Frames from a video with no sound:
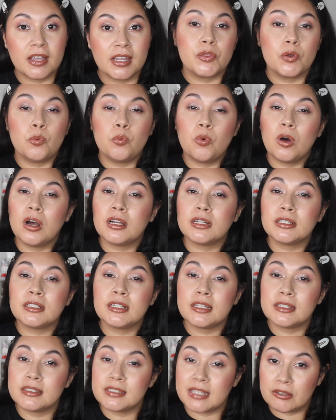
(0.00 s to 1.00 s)
The
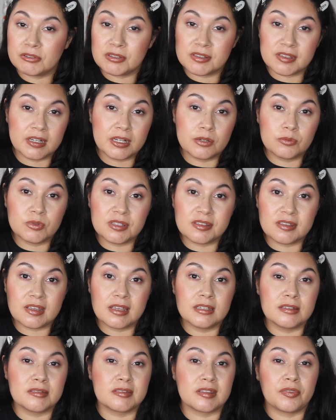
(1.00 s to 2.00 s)
one downside I would
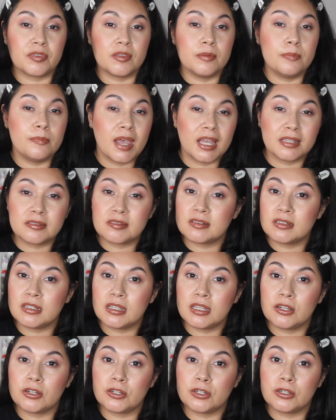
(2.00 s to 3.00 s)
say is that the mattes in
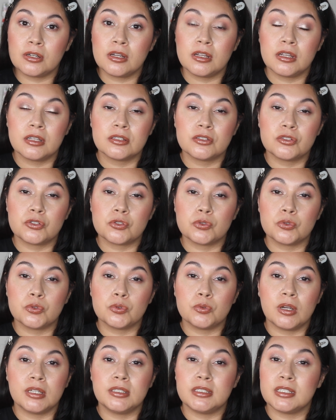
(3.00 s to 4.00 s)
here
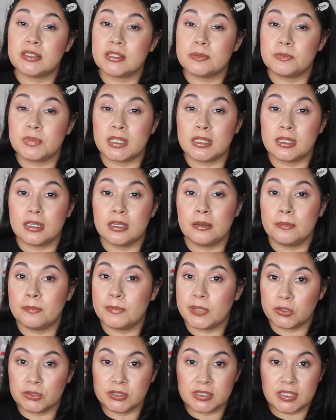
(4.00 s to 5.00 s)
do need to be
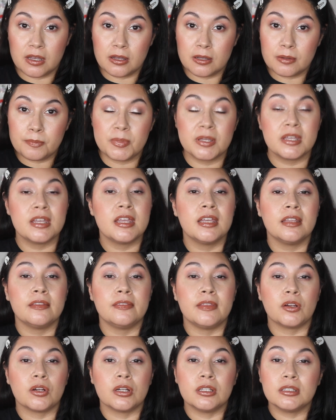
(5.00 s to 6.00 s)
built up.
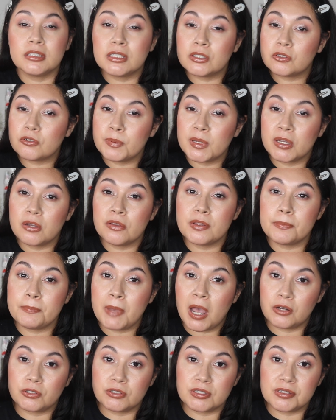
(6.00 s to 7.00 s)
They're a little bit on the
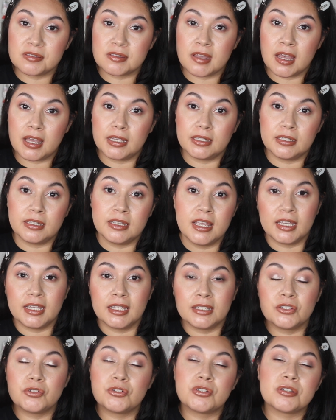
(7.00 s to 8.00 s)
powdery side,
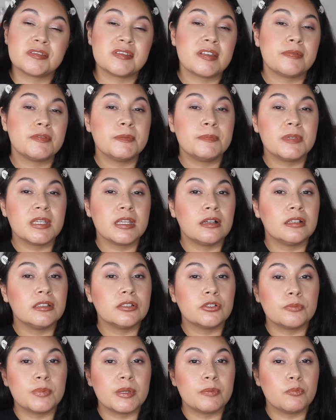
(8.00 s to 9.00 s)
and you just have to be a
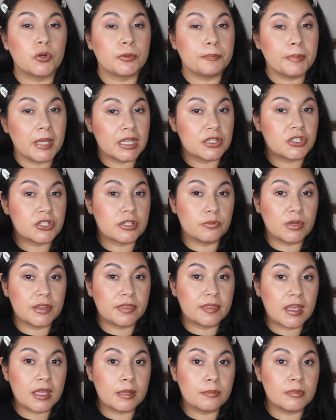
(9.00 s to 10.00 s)
little bit more patient with
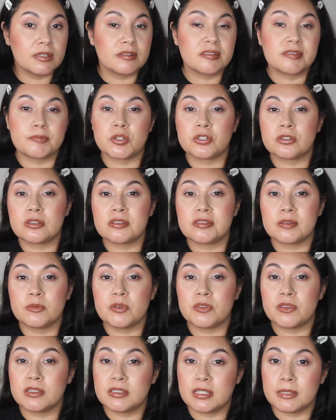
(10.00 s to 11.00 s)
them, especially some
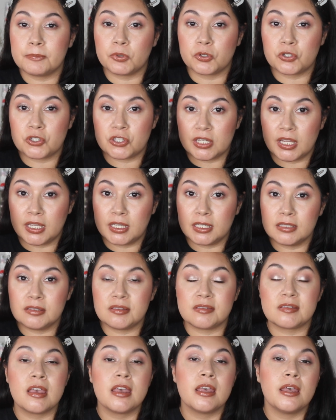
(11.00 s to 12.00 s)
of the deeper
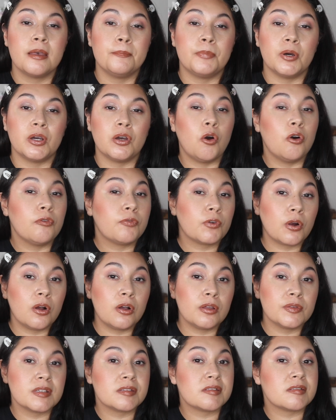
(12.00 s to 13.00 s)
shades. But
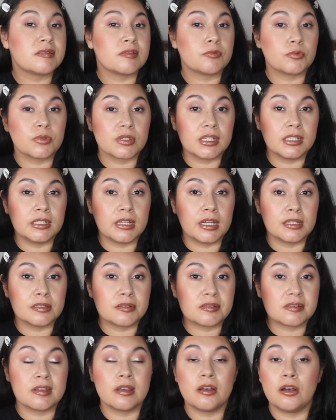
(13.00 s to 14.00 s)
overall, this is a really
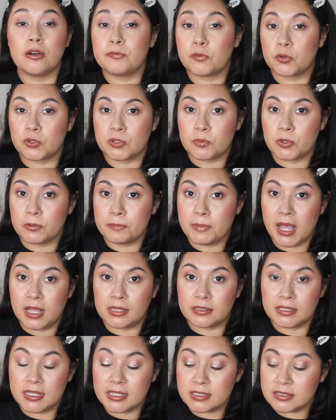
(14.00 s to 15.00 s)
nice, affordable
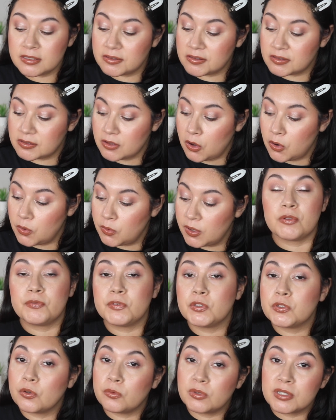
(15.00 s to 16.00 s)
palette. So if
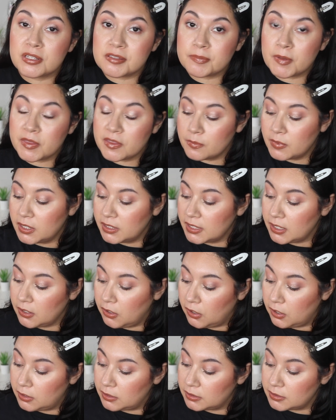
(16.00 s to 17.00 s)
you don't want to spend the money
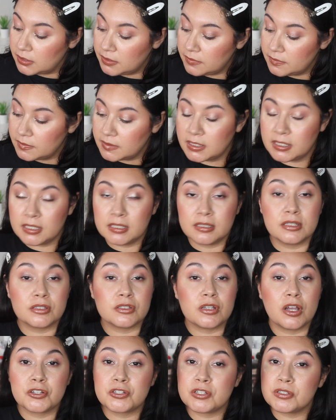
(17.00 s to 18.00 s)
on the
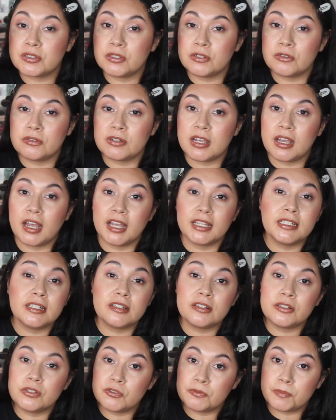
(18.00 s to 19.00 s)
Natasha Denona I Need
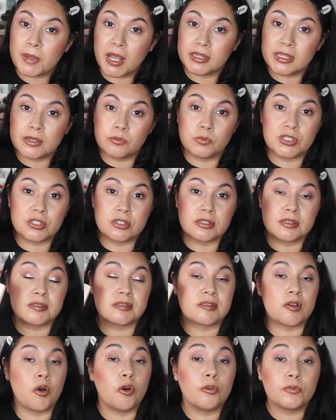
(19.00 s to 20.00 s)
a Nude palette, which is
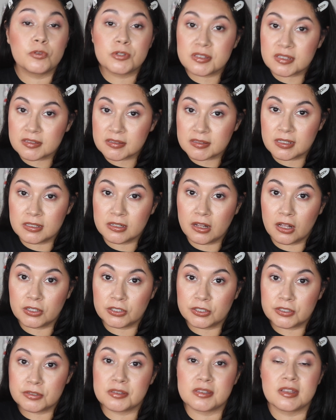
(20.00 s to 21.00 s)
over
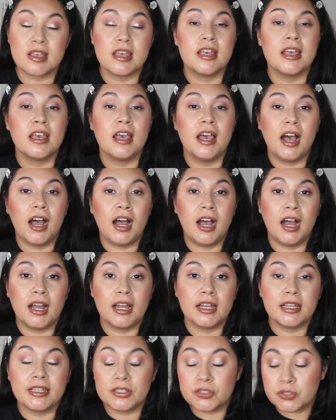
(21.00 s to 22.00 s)
$60,
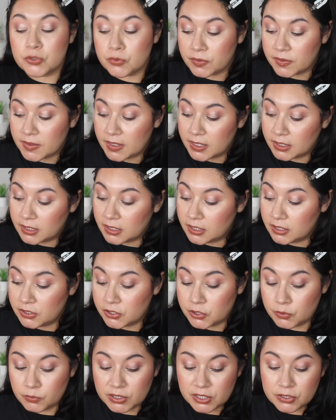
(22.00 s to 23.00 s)
I do think
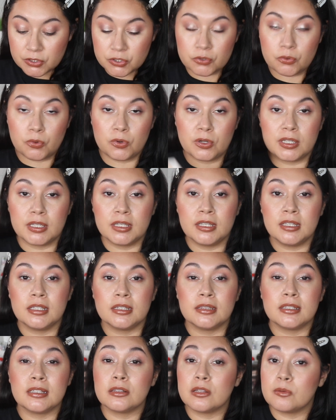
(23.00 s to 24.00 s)
you would enjoy
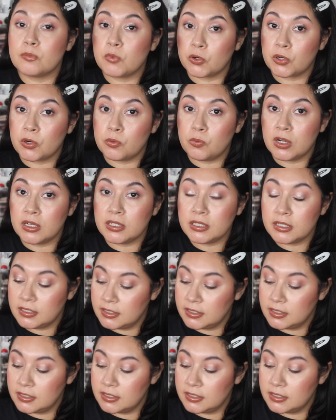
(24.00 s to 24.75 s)
the Lamora one.